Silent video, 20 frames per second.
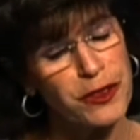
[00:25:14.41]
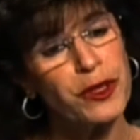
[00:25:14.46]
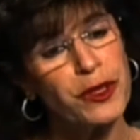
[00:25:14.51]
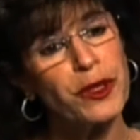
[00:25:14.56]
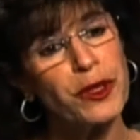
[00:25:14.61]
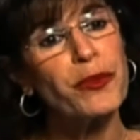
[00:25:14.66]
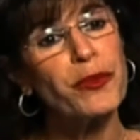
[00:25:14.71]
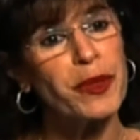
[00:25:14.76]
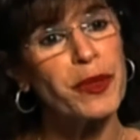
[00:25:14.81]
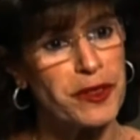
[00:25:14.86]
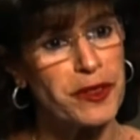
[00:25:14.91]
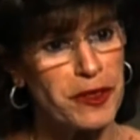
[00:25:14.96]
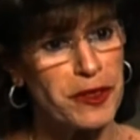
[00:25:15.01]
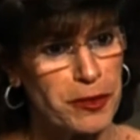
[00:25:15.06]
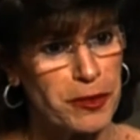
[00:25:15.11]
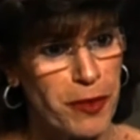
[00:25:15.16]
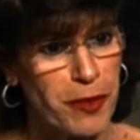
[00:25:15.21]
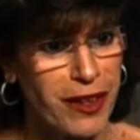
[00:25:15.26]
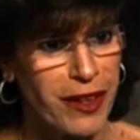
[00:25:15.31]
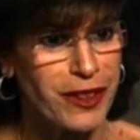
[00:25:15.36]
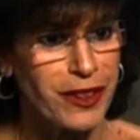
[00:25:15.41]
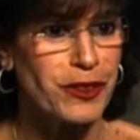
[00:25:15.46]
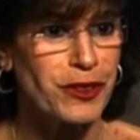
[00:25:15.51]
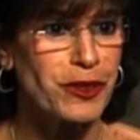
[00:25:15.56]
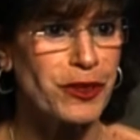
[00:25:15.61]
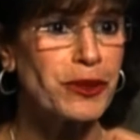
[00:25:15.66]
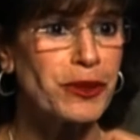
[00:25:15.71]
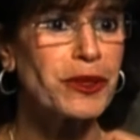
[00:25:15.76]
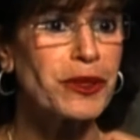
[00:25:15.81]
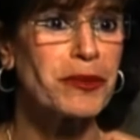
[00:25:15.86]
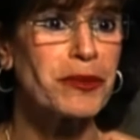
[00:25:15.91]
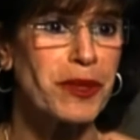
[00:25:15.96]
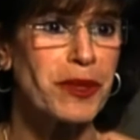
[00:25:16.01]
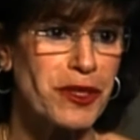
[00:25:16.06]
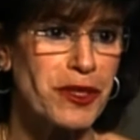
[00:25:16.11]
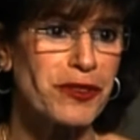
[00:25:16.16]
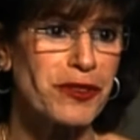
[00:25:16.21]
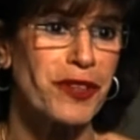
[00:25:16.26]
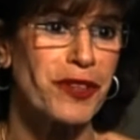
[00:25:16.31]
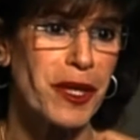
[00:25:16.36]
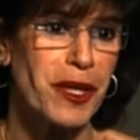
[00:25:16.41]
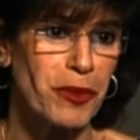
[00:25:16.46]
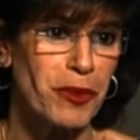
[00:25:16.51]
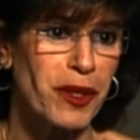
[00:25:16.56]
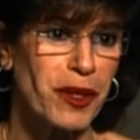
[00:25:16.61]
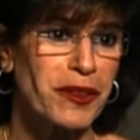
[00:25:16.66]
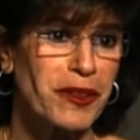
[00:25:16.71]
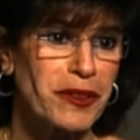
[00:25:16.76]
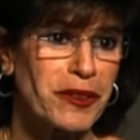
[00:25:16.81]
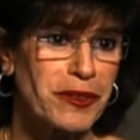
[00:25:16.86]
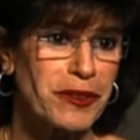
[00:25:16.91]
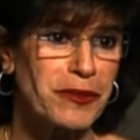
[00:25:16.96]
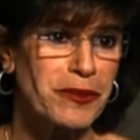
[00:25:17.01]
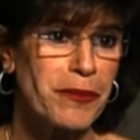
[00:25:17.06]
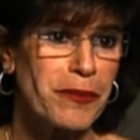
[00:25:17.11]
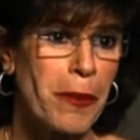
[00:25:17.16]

new business models, new commercial frameworks.